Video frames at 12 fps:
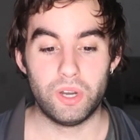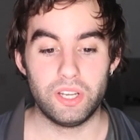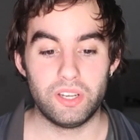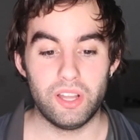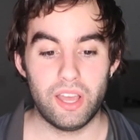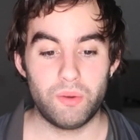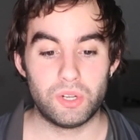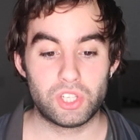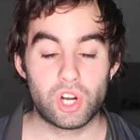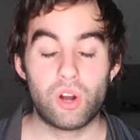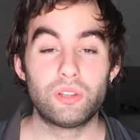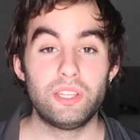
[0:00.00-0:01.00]
what
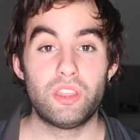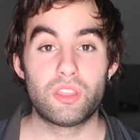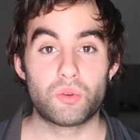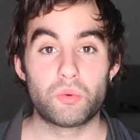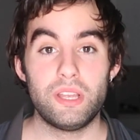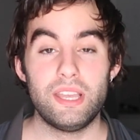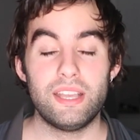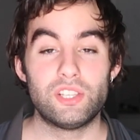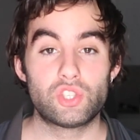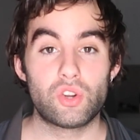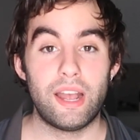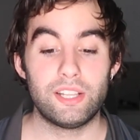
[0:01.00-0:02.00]
Charlie 3
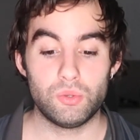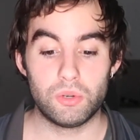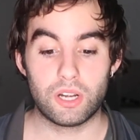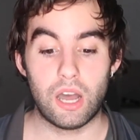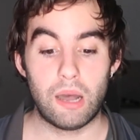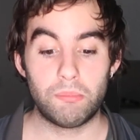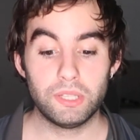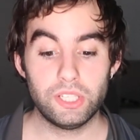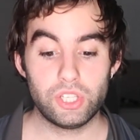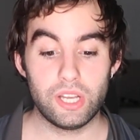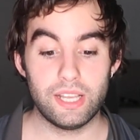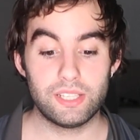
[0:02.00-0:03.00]
is trying to
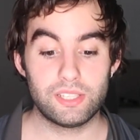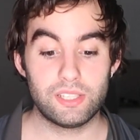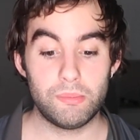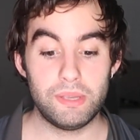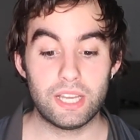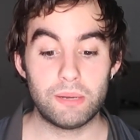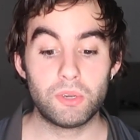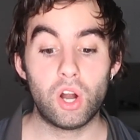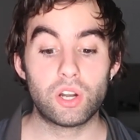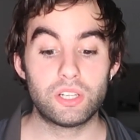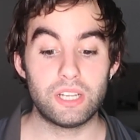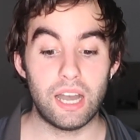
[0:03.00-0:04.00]
accomplish is to become
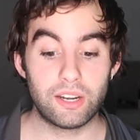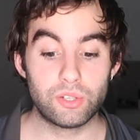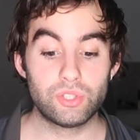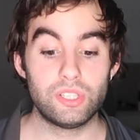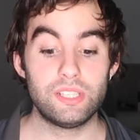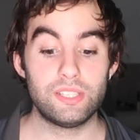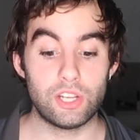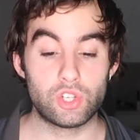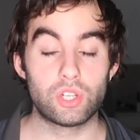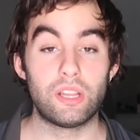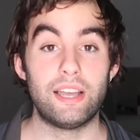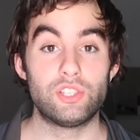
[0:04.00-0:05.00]
Cardano's
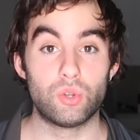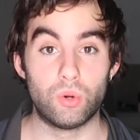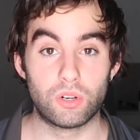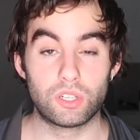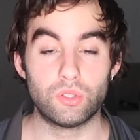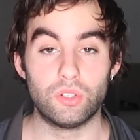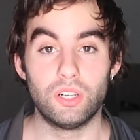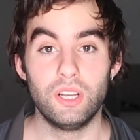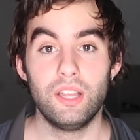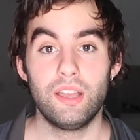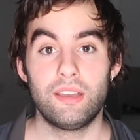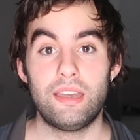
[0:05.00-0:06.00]
decentralized oracle.
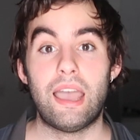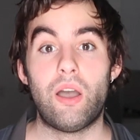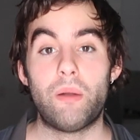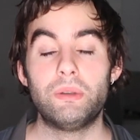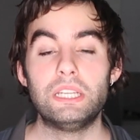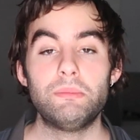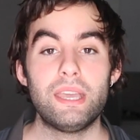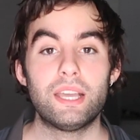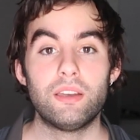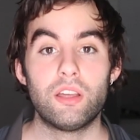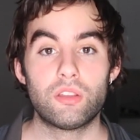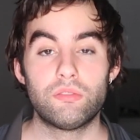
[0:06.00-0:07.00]
Now, I'm going to
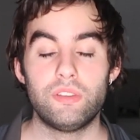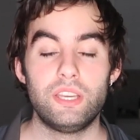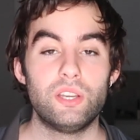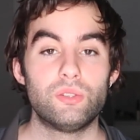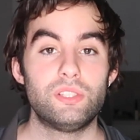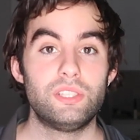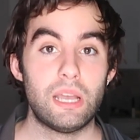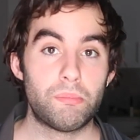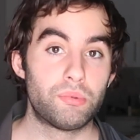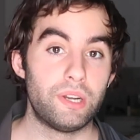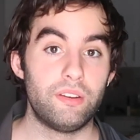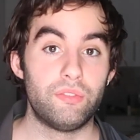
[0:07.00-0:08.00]
make another video
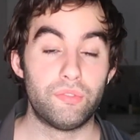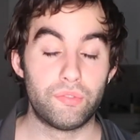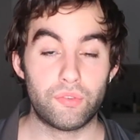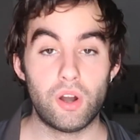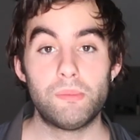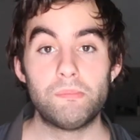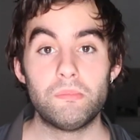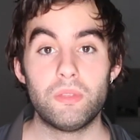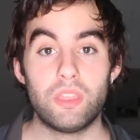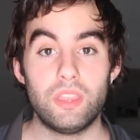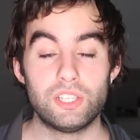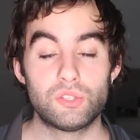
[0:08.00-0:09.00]
separate from
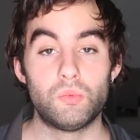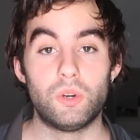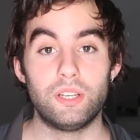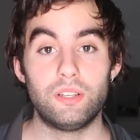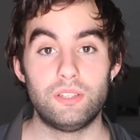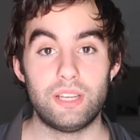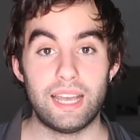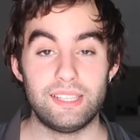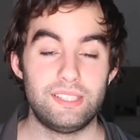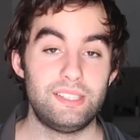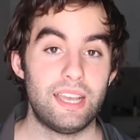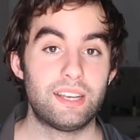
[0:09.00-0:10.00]
this one
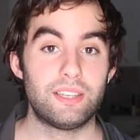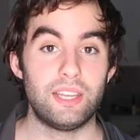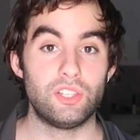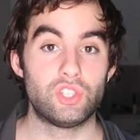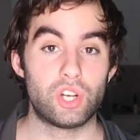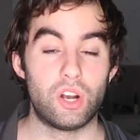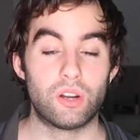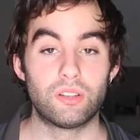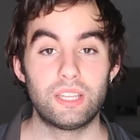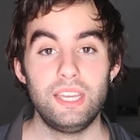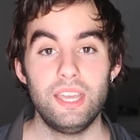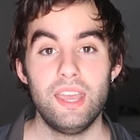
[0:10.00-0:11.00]
dissecting
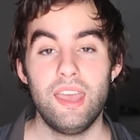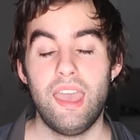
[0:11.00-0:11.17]
Charlie